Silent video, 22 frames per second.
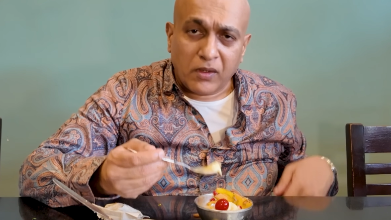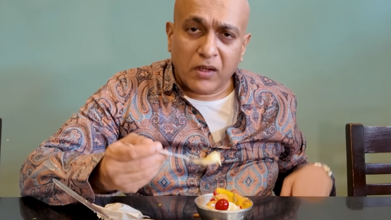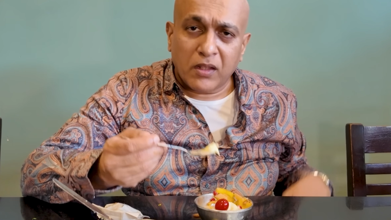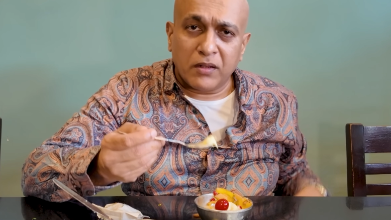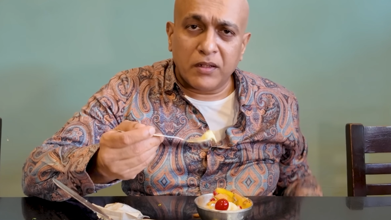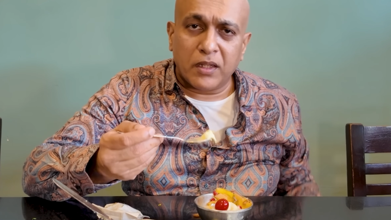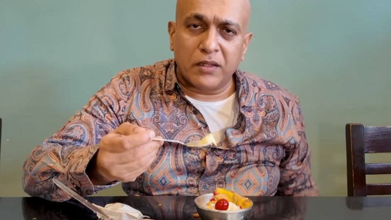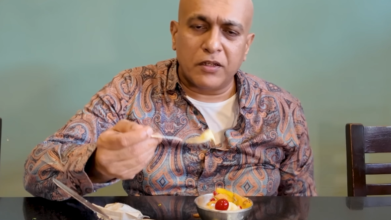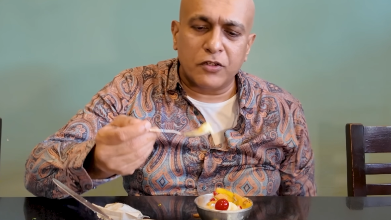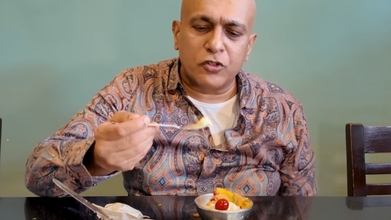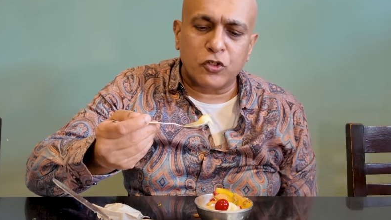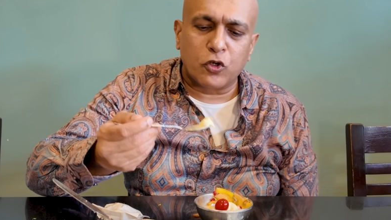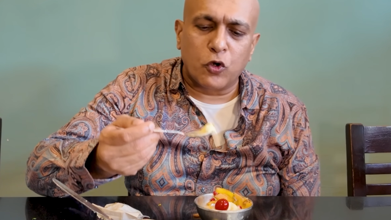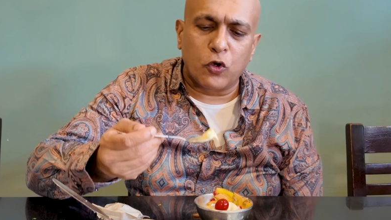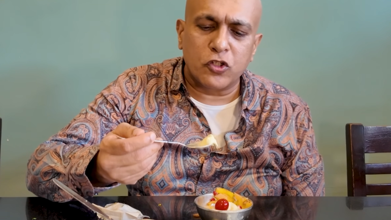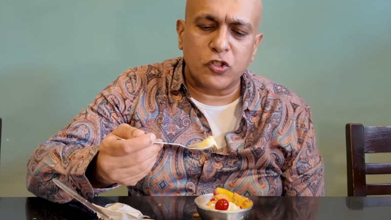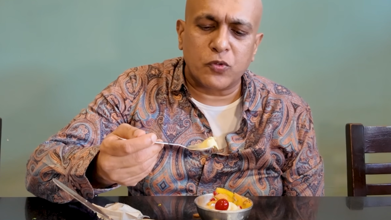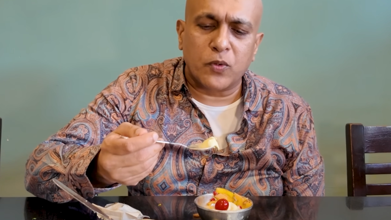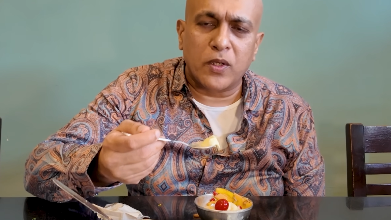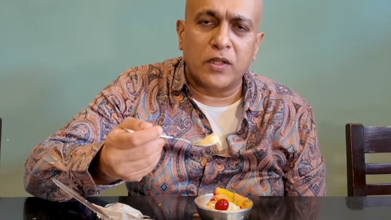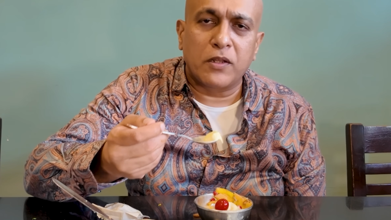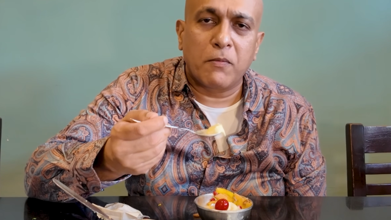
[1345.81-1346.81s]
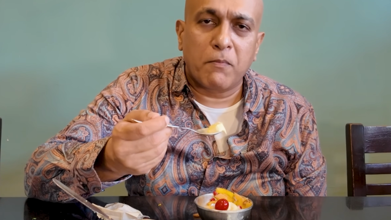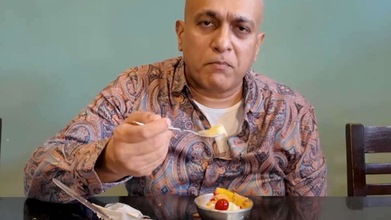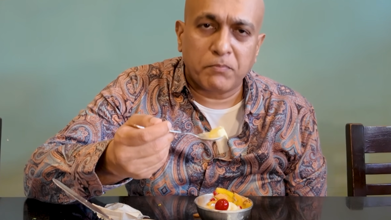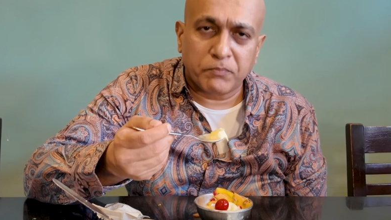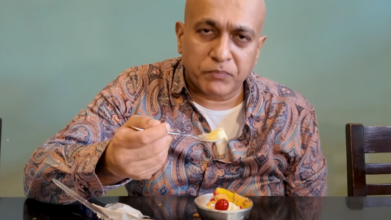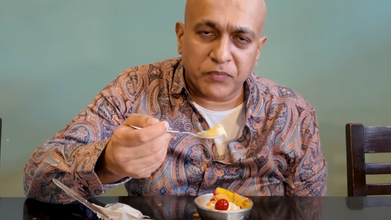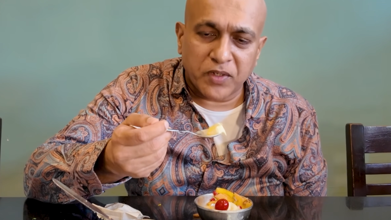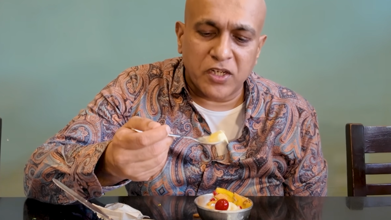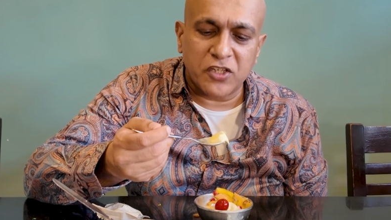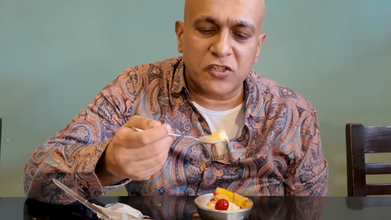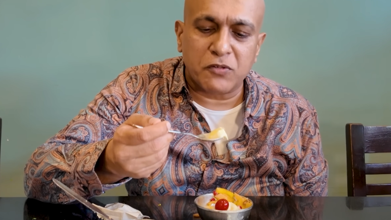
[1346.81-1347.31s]
that this goes
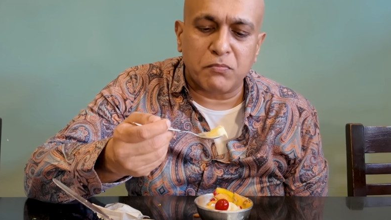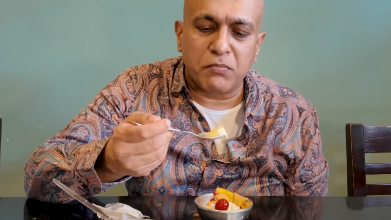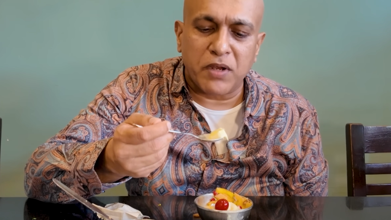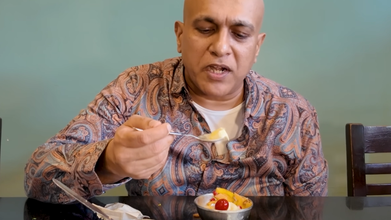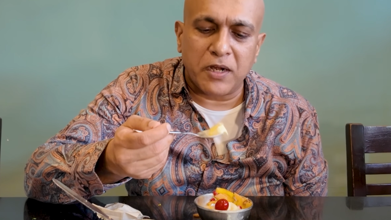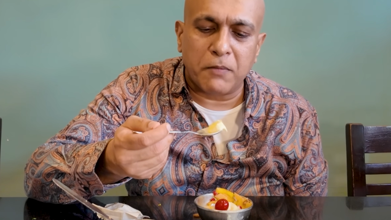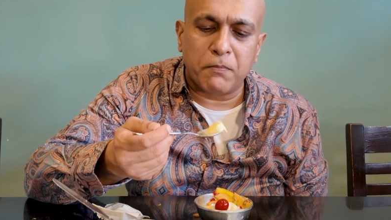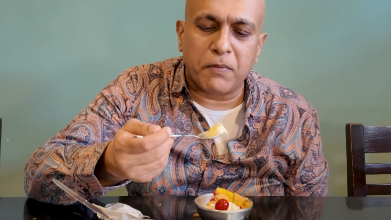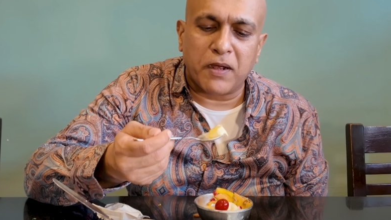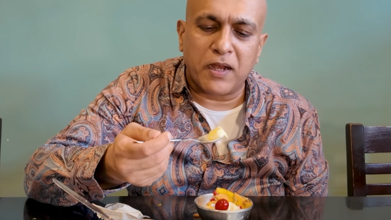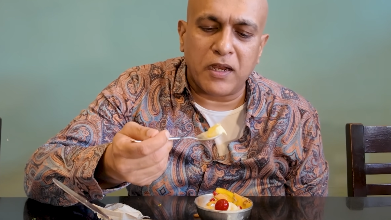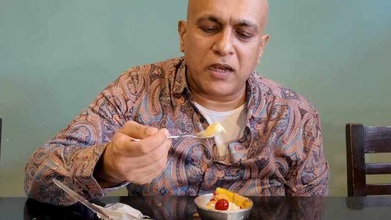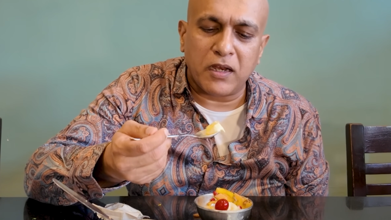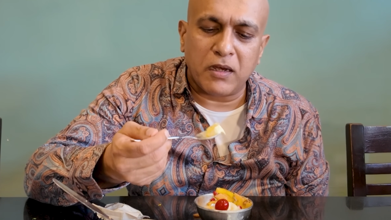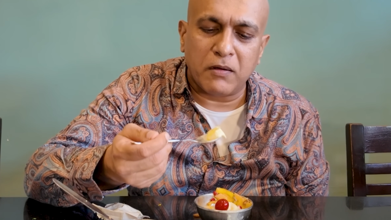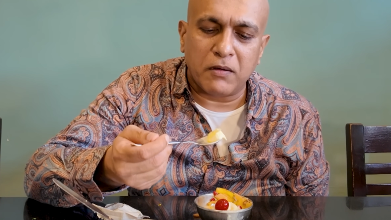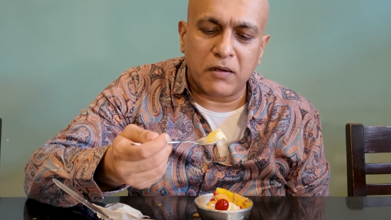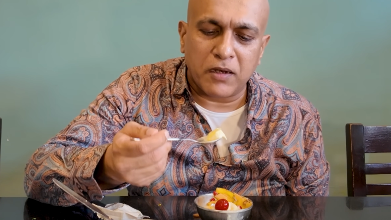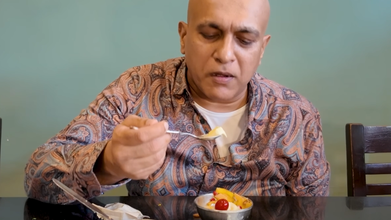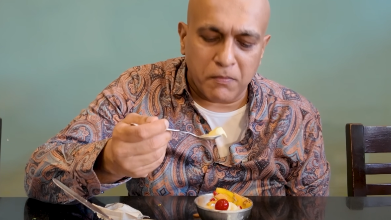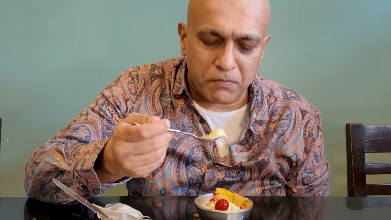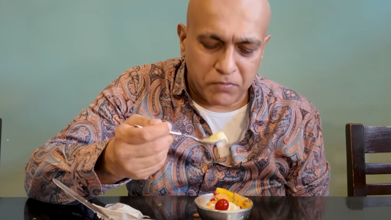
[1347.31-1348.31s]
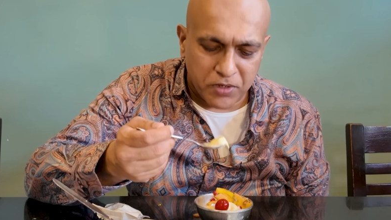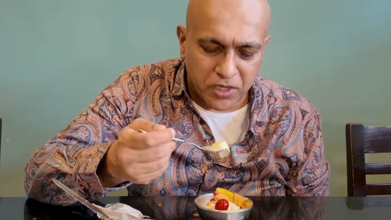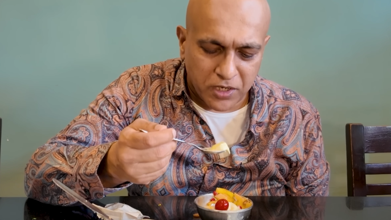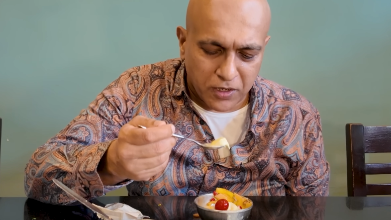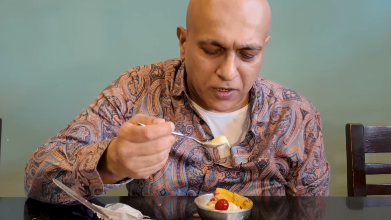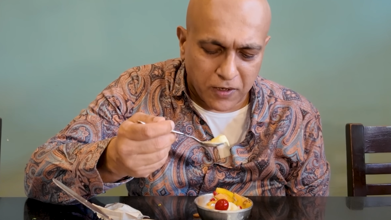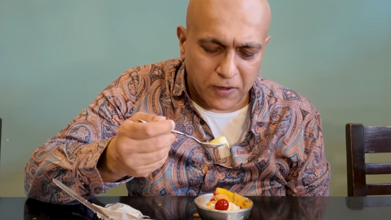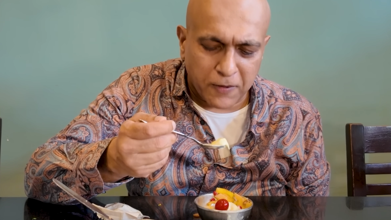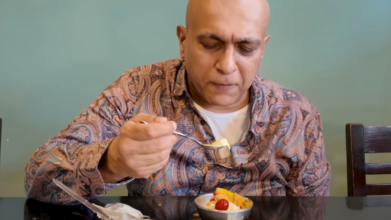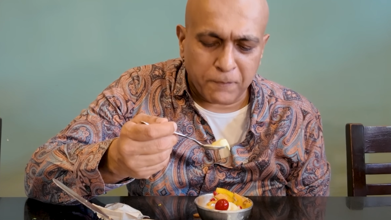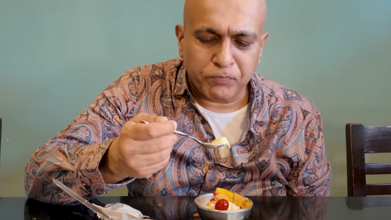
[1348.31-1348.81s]
with is made by
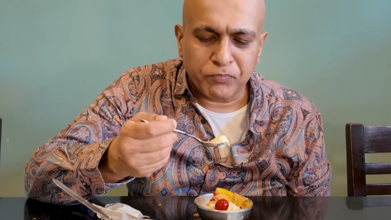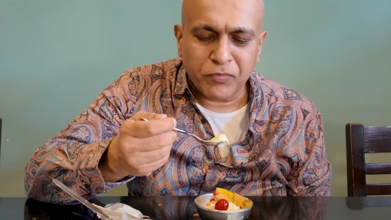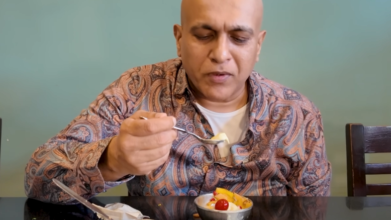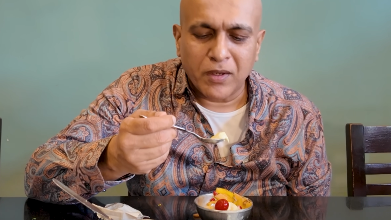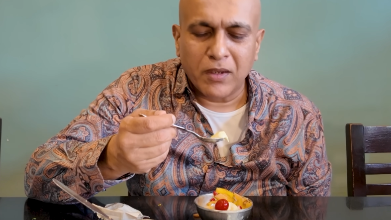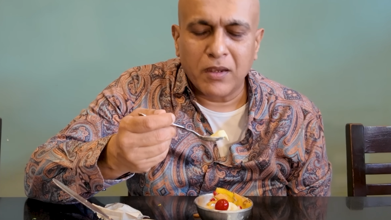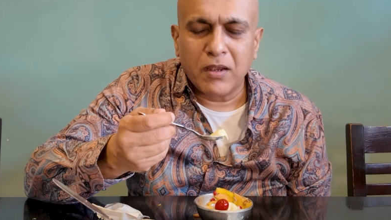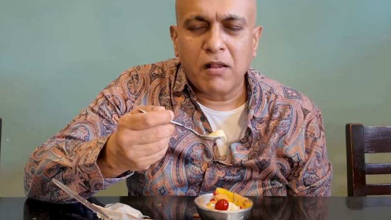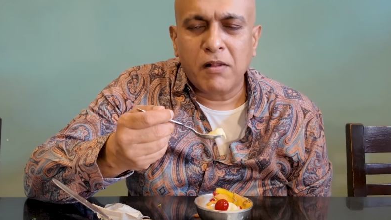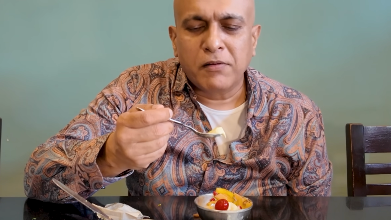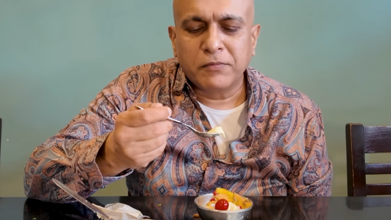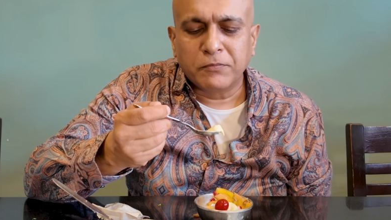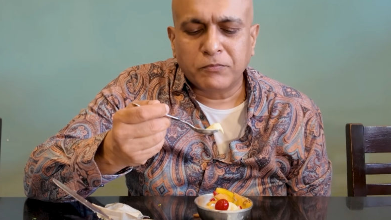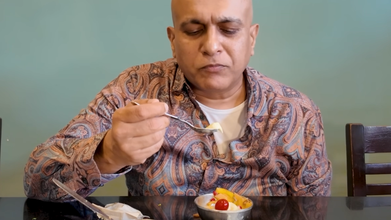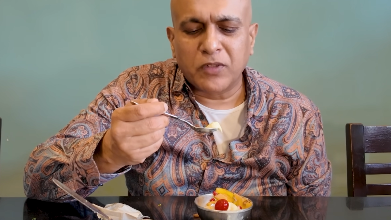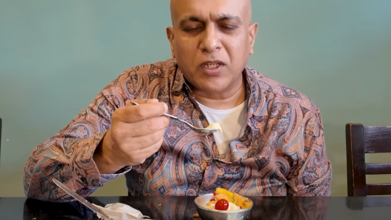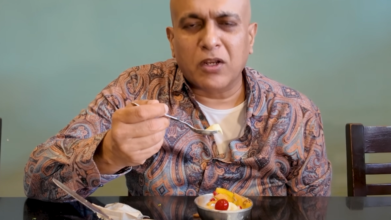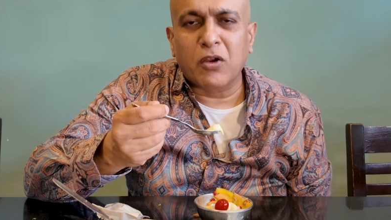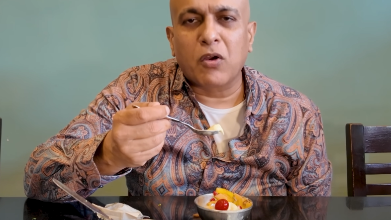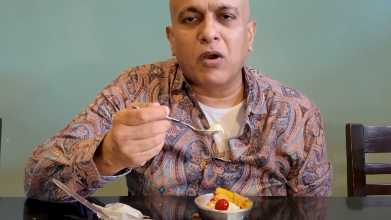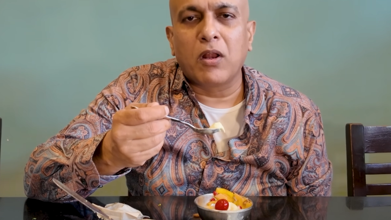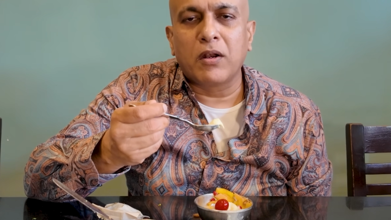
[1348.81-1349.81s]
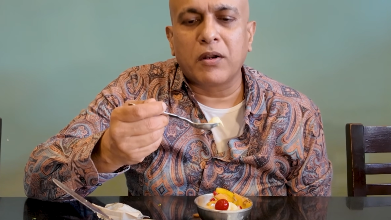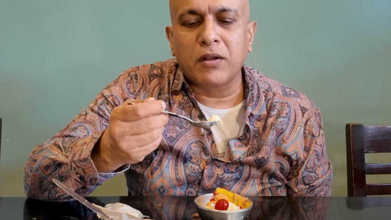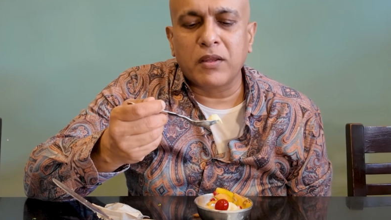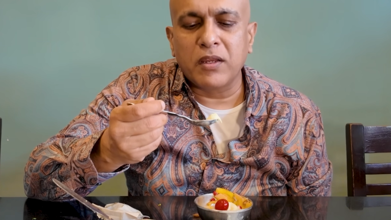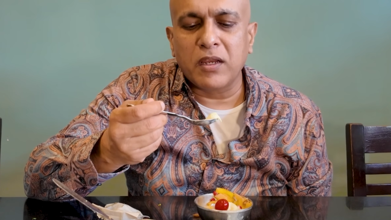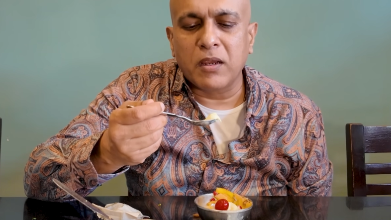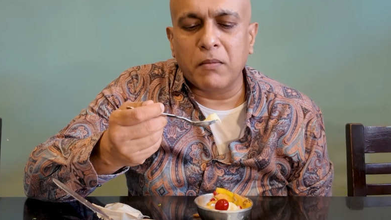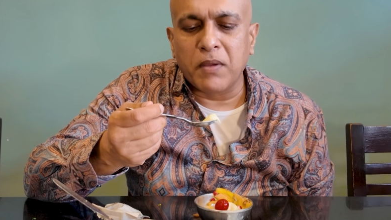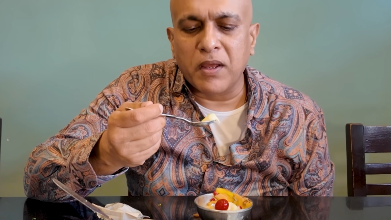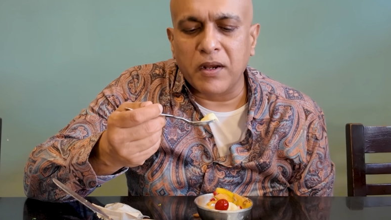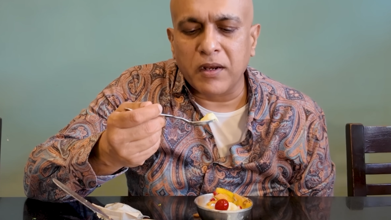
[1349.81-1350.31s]
MTR. They call it
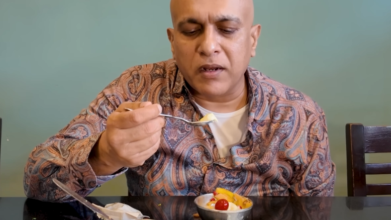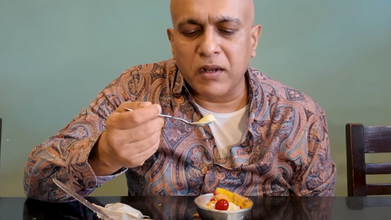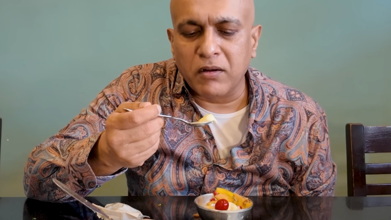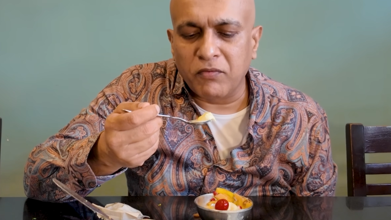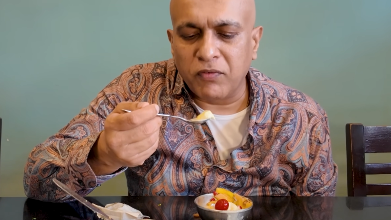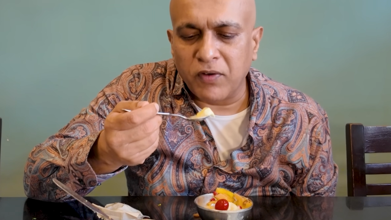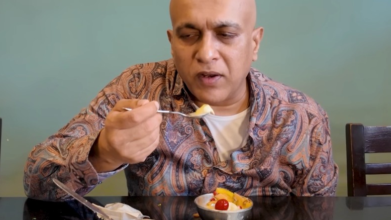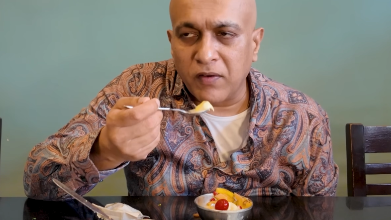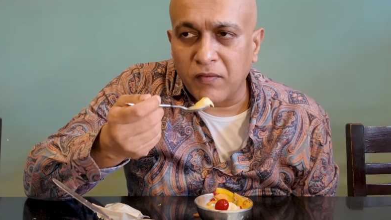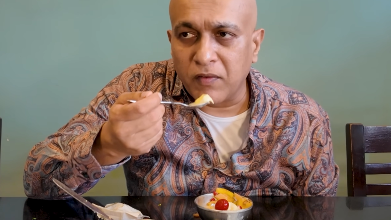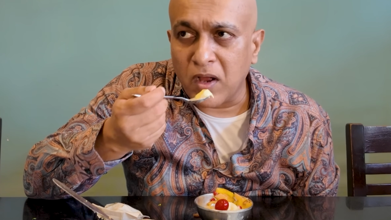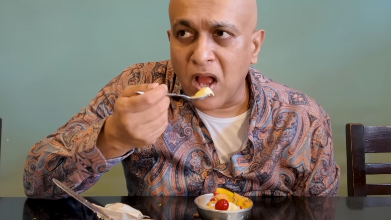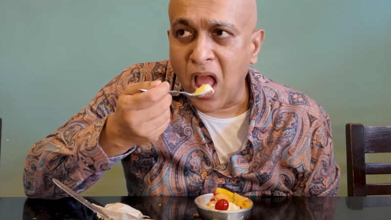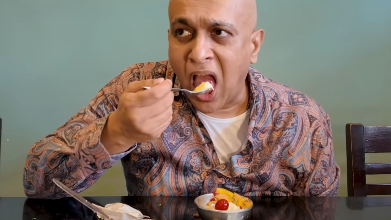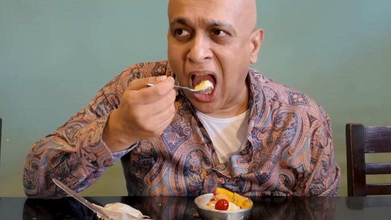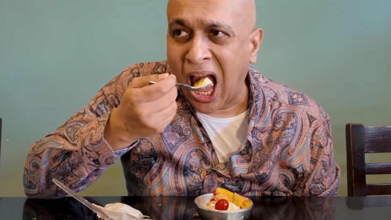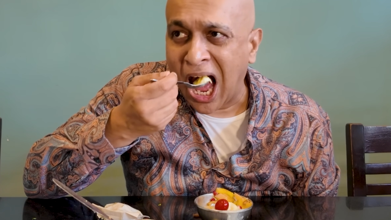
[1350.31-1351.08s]
the American flavor,